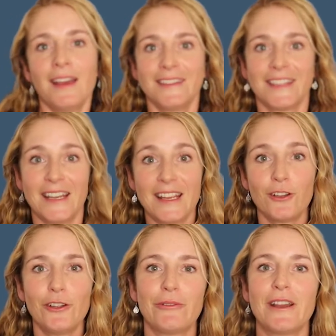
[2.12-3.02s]
The
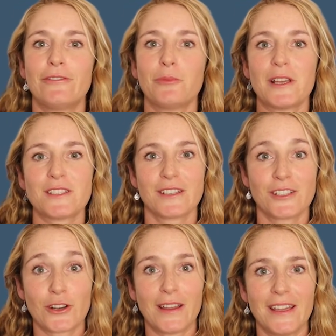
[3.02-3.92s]
Ningaloo Reef in Western
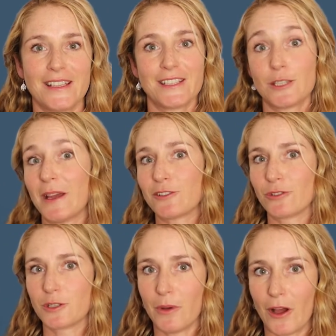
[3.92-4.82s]
Australia is a special
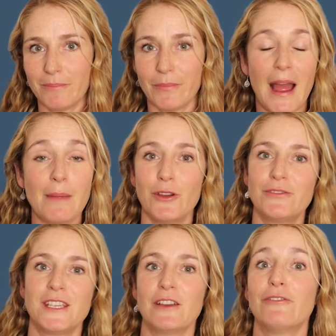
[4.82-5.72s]
spot. I moved
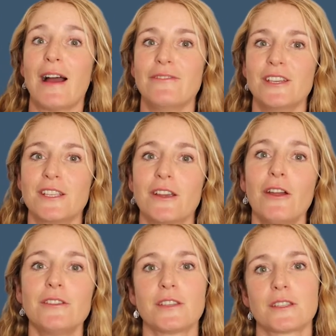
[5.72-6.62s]
here 5 years
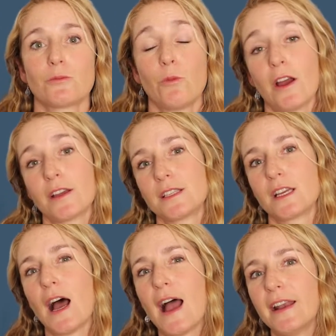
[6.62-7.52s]
ago to work as a
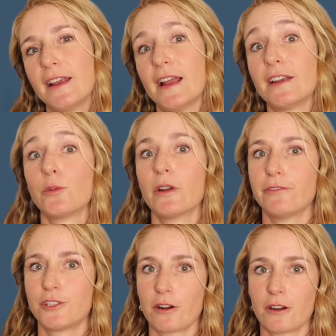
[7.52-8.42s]
guide and underwater
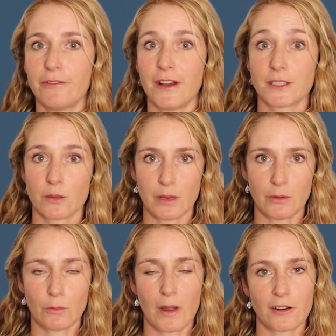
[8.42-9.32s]
photographer swimming
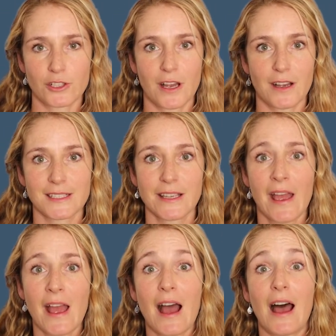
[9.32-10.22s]
with whale sharks.
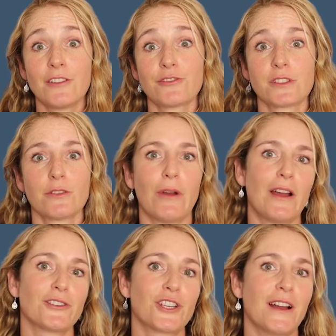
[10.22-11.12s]
Hundreds of
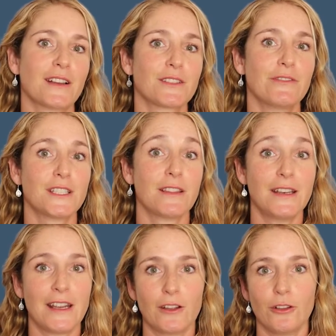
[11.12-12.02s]
whale sharks visit the
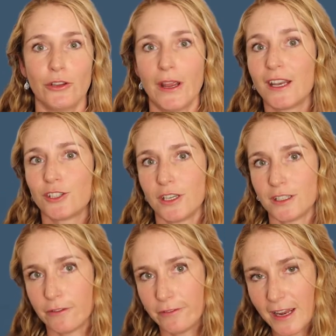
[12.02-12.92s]
Ningaloo each year
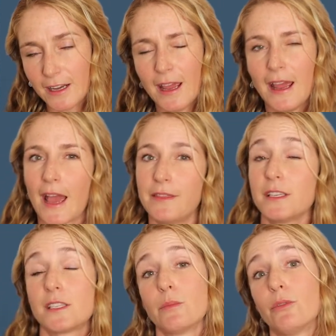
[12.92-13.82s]
to feed, and
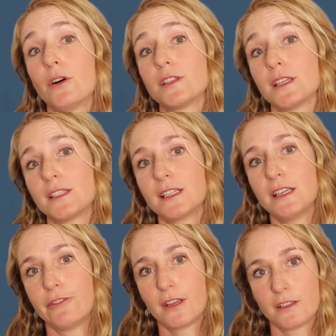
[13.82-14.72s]
this supports a
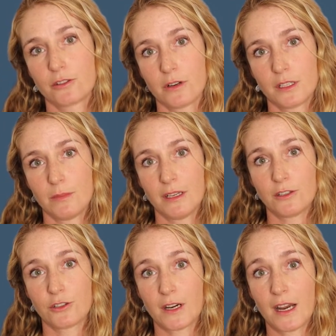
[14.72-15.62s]
significant tourism
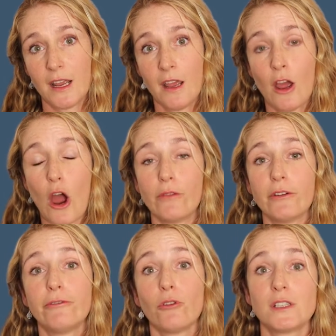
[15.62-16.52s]
industry. Over
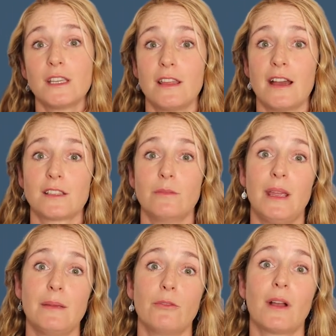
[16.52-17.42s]
40,000
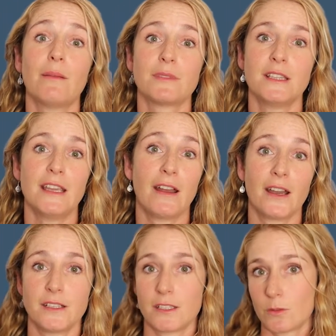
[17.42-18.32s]
people come to the
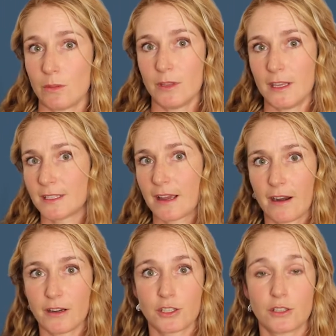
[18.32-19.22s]
area to swim with these
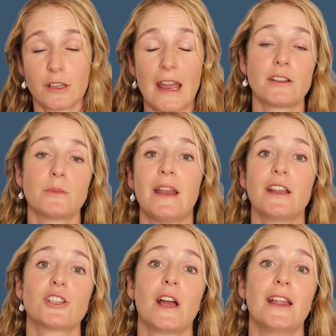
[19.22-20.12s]
charismatic
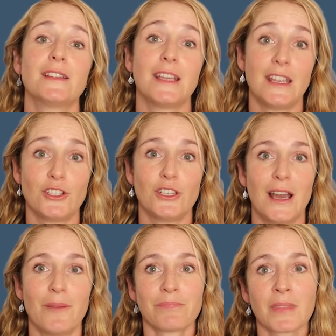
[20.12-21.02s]
giants each year.